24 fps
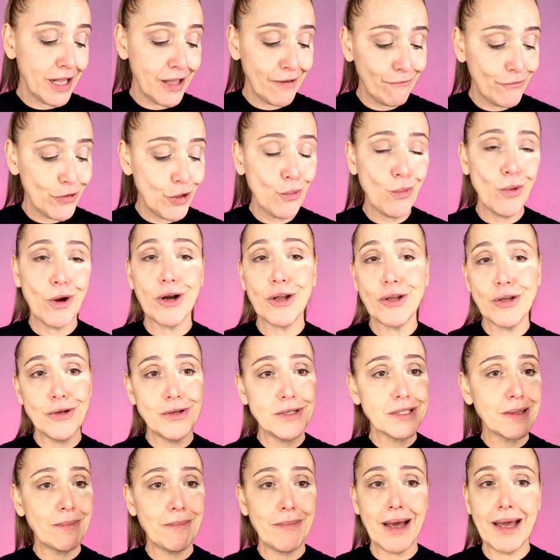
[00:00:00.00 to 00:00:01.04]
If you want to
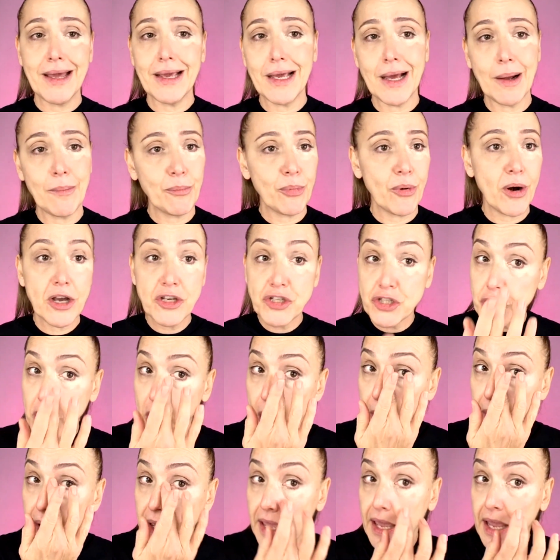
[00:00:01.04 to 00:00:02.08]
use a makeup brush,
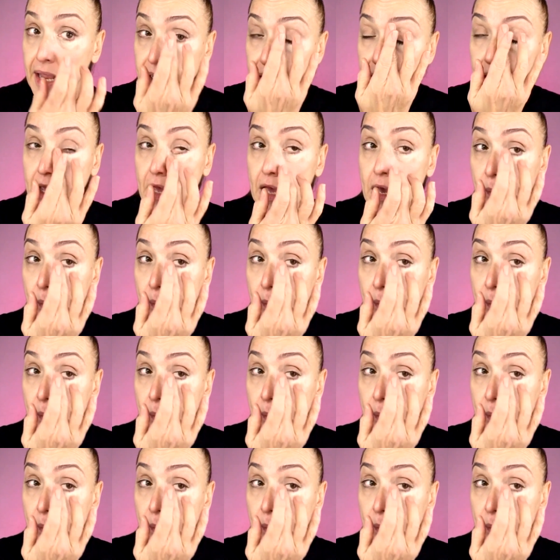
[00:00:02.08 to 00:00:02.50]
go ahead.